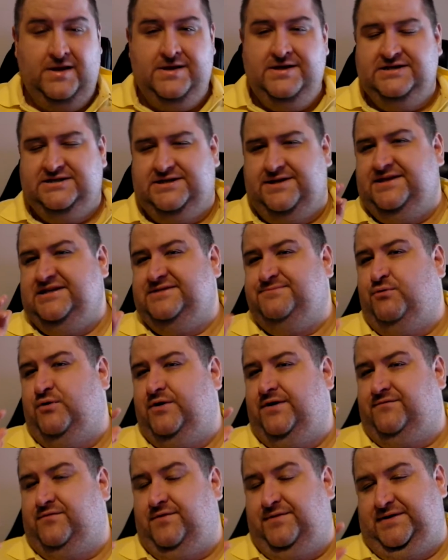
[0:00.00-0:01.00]
So at this point
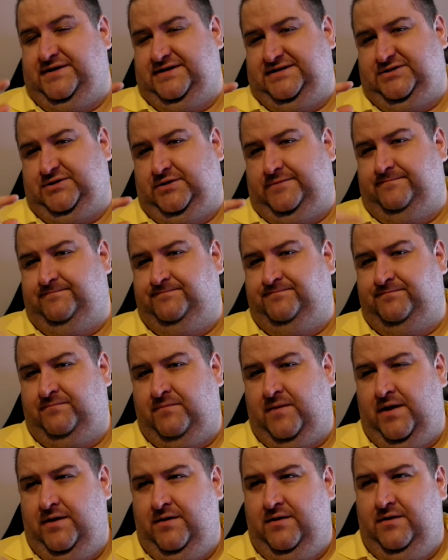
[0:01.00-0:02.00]
I've got the desktop.
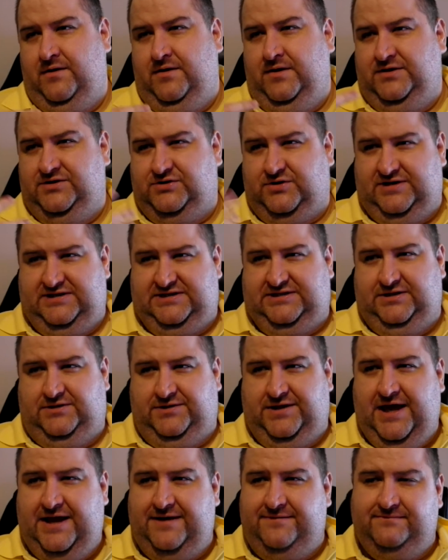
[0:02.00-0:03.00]
I'm trying to sell
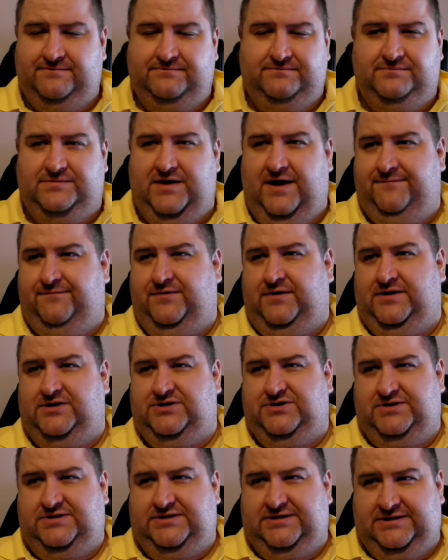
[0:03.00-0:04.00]
that. Hopefully I
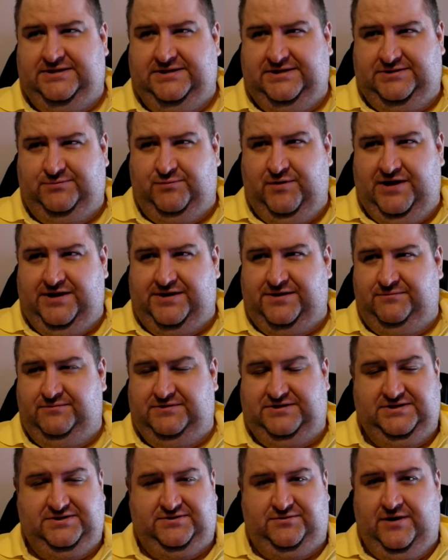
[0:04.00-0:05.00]
should sell it this week,
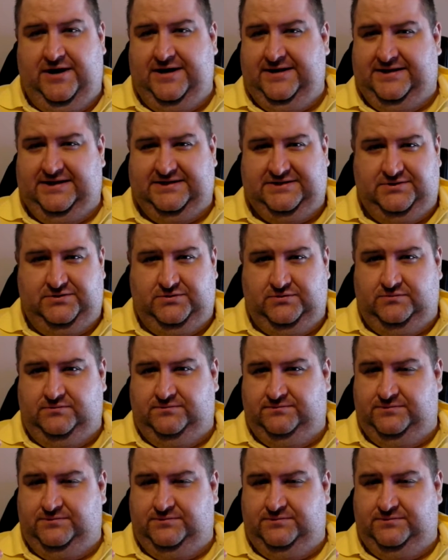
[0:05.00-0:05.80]
which is great. That's cool.